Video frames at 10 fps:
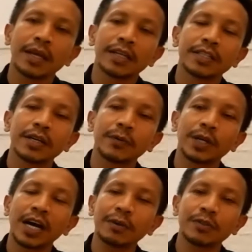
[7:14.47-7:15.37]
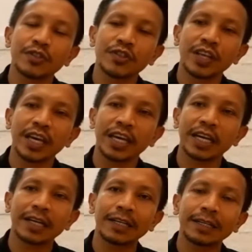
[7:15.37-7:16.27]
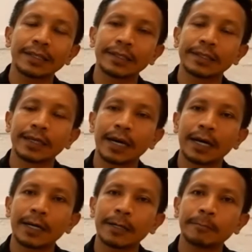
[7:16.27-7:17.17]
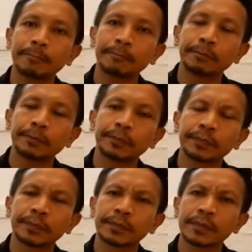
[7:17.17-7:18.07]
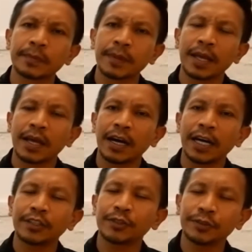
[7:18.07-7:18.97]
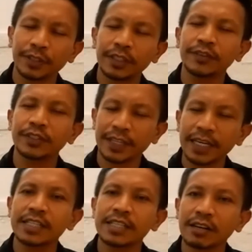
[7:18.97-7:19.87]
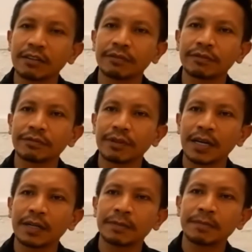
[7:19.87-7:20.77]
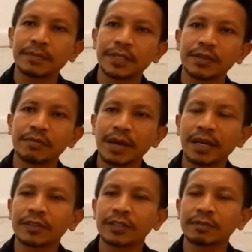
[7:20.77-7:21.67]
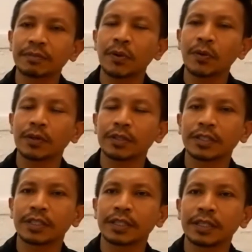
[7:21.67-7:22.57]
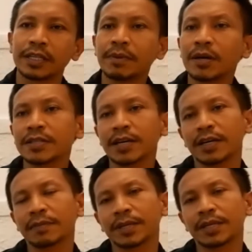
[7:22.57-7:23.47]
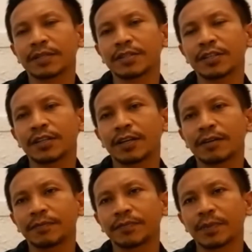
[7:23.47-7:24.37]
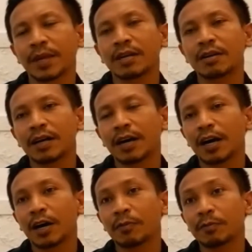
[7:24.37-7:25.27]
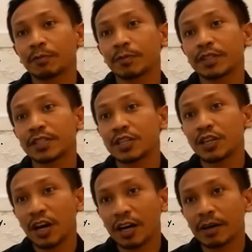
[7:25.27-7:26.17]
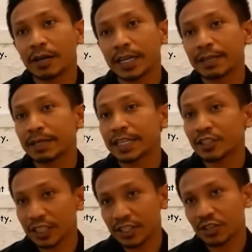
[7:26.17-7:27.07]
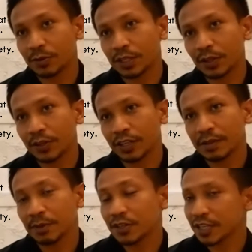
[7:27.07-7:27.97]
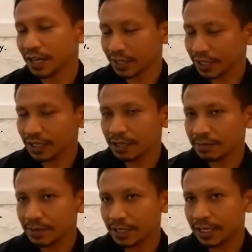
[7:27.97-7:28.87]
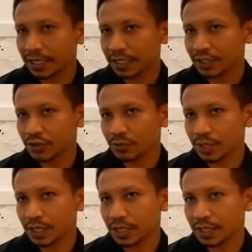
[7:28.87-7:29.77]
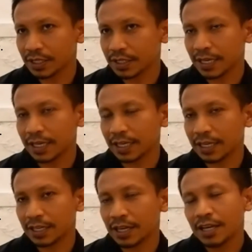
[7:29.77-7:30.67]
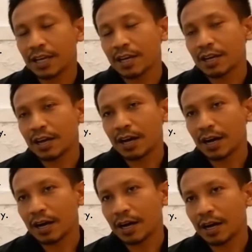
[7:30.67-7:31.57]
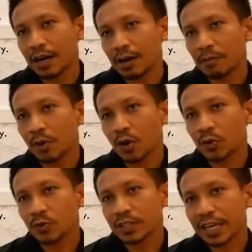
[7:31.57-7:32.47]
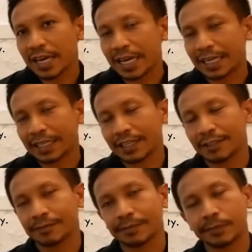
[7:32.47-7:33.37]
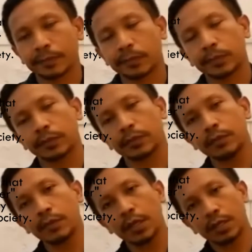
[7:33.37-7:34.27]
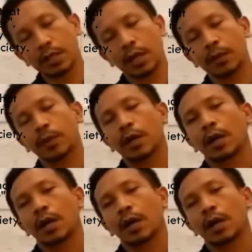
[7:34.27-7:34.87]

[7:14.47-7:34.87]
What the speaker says: So when I was there, I could feel the sense of melting pot and mosaic, because it's not, in Indonesia we call that mosaic, but in English we say it mosaic. So